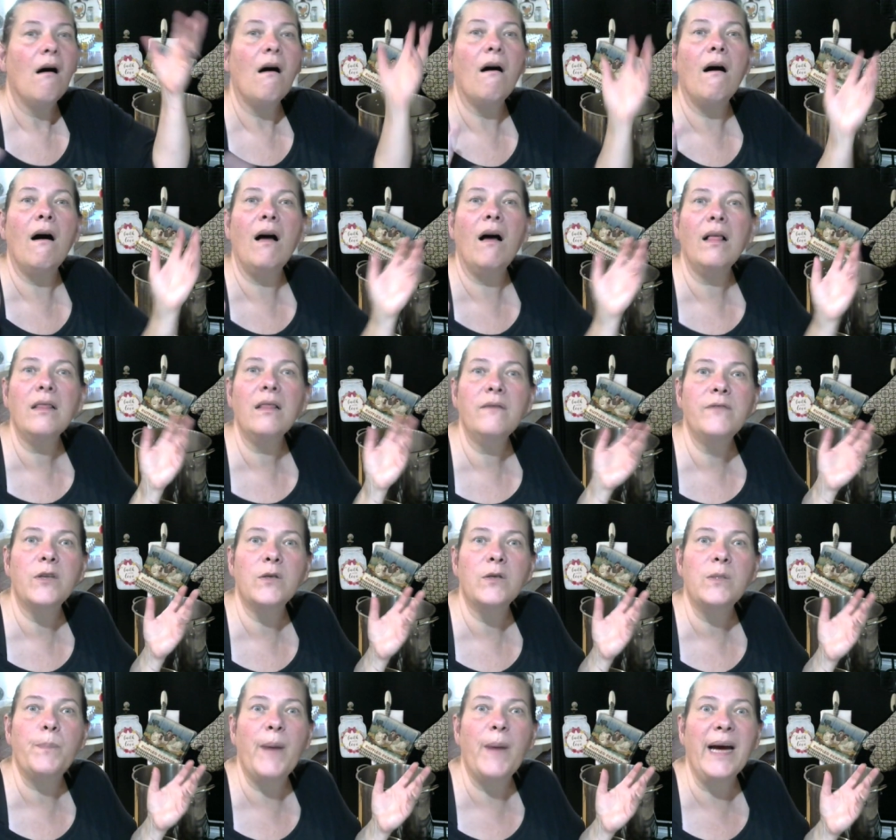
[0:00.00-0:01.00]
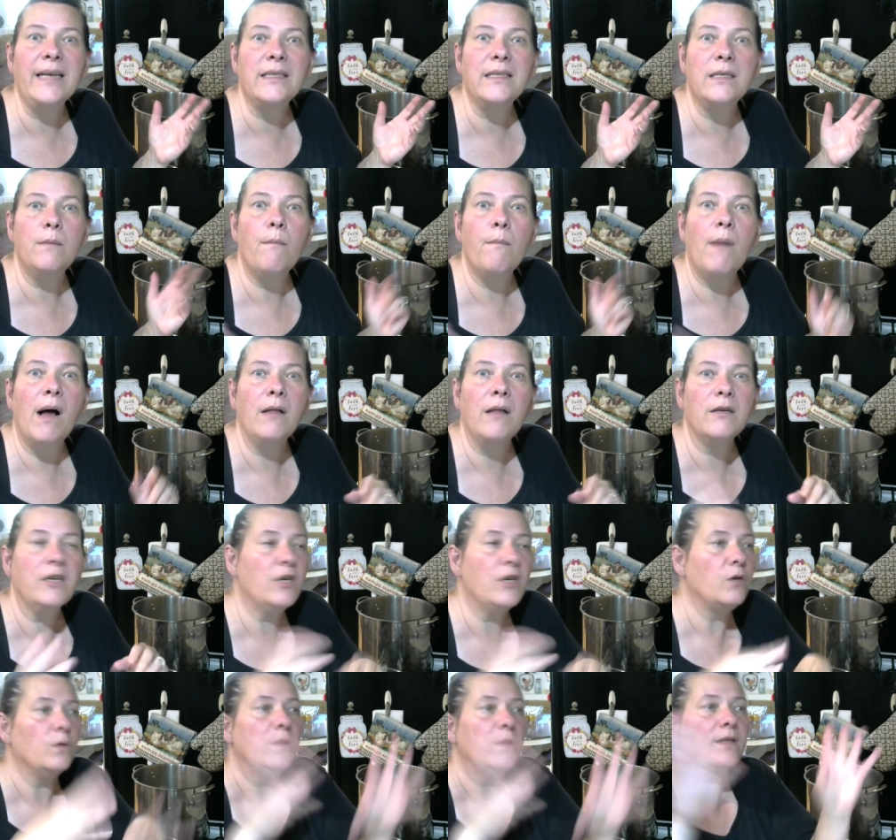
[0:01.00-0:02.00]
all of those pectin
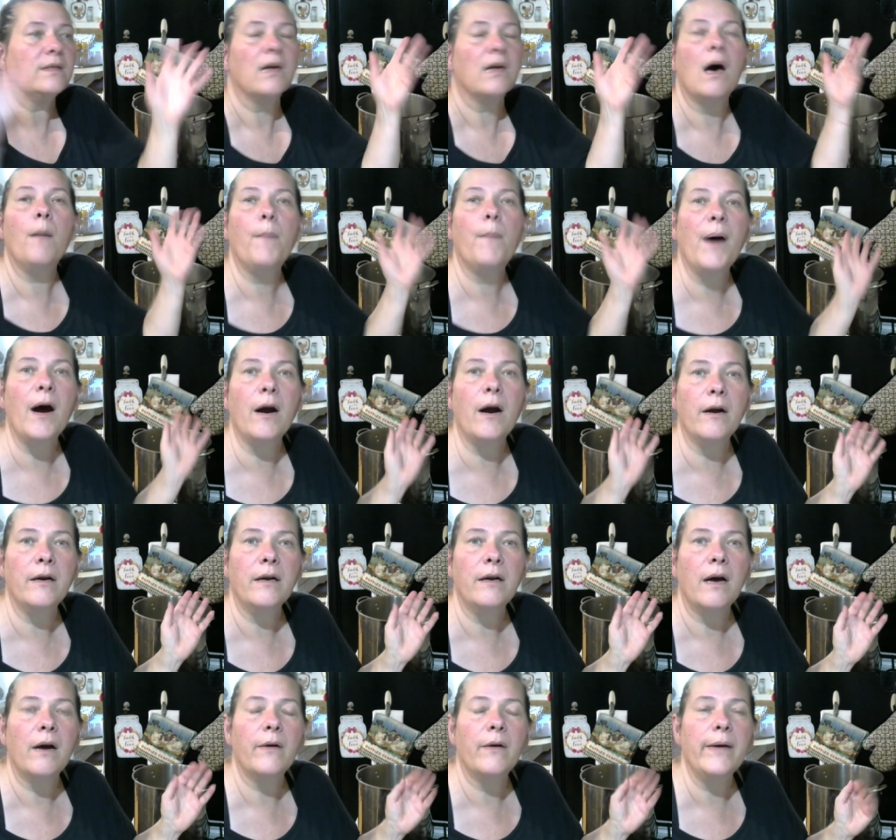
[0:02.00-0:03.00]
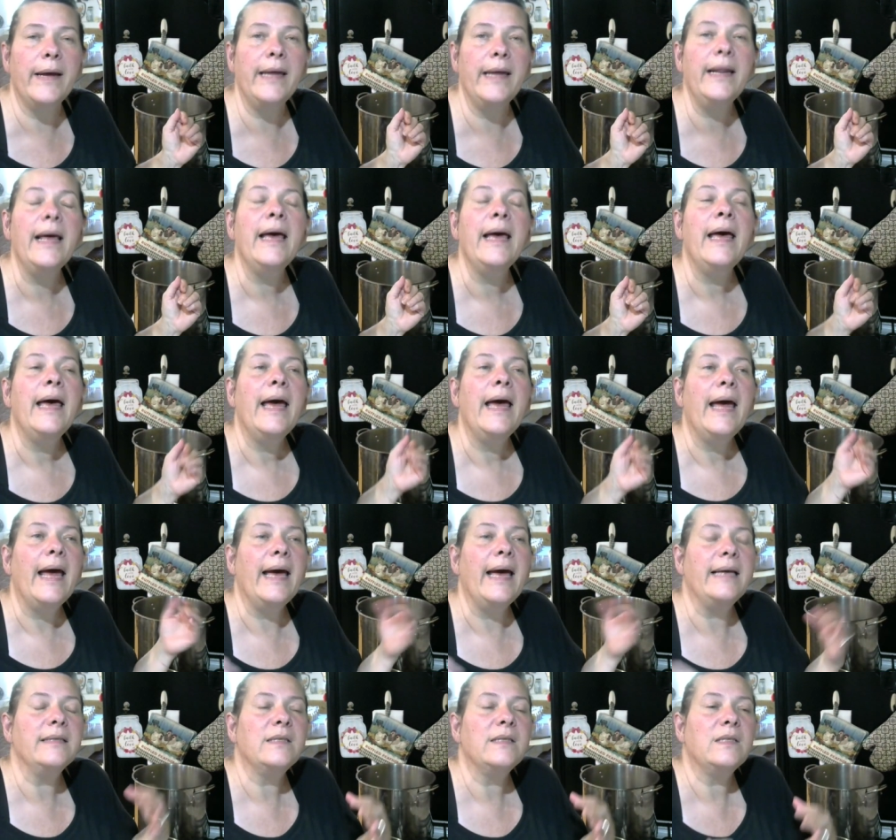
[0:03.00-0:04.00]
molecules apart, all right?
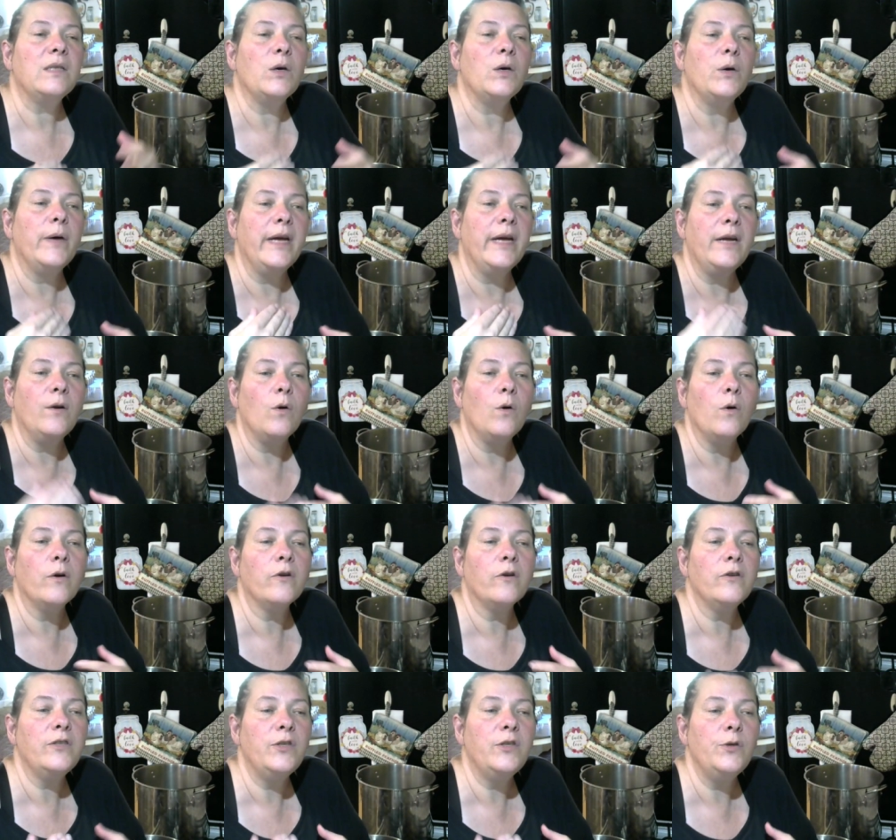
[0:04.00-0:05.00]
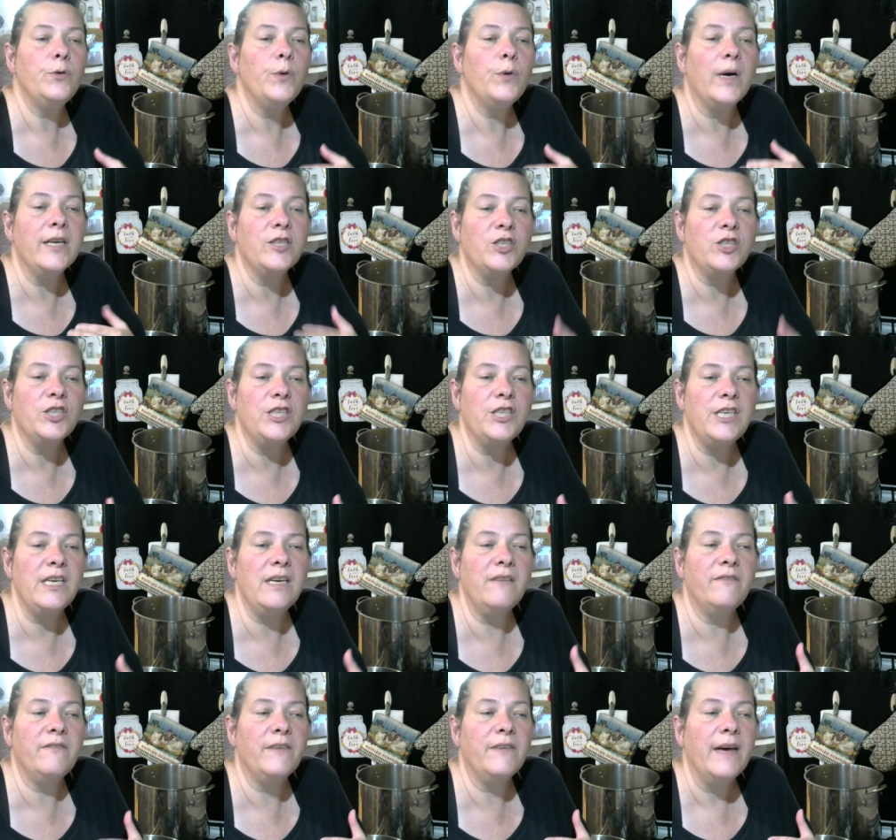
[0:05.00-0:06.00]
And so in order to
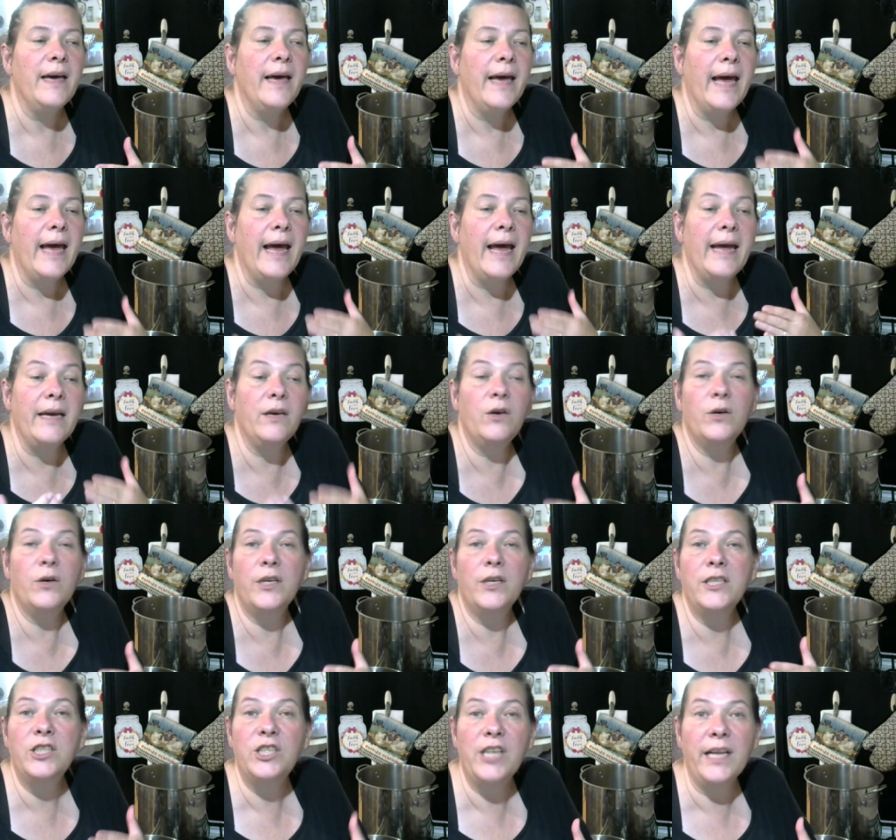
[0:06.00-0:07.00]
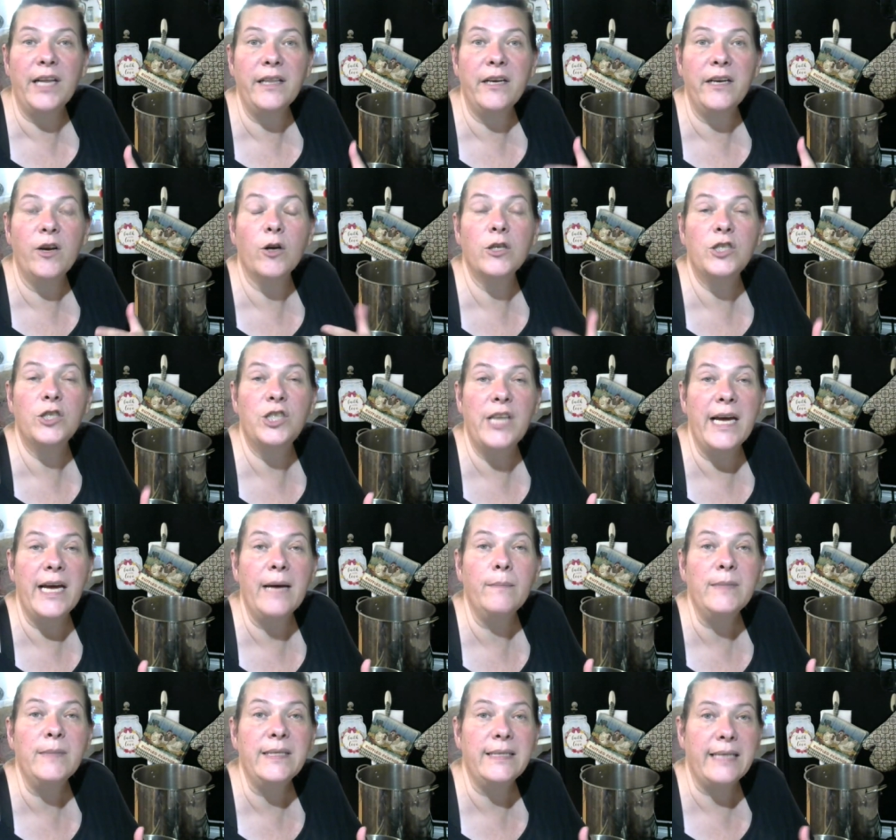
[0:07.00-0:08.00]
achieve a good jelly or
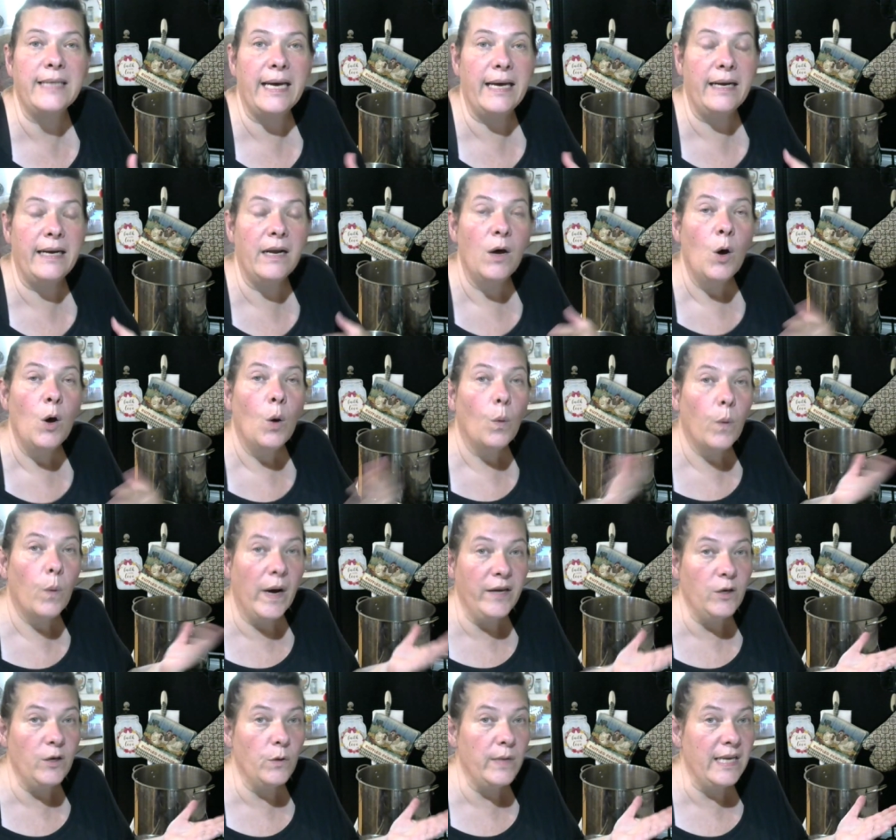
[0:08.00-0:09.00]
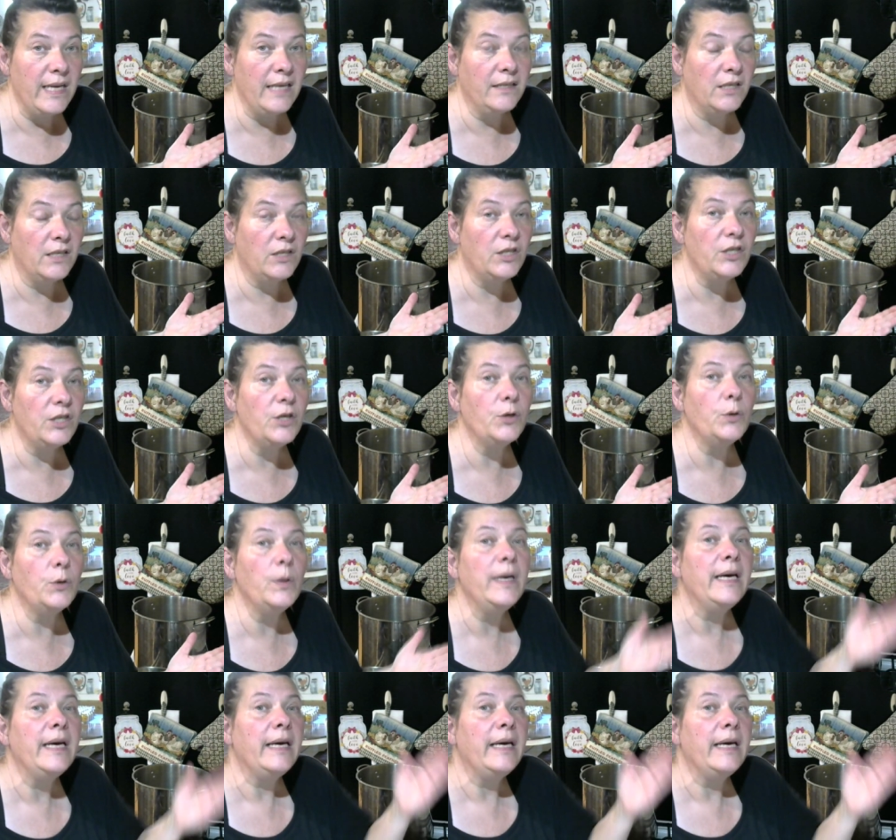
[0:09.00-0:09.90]
jam set, what you need to do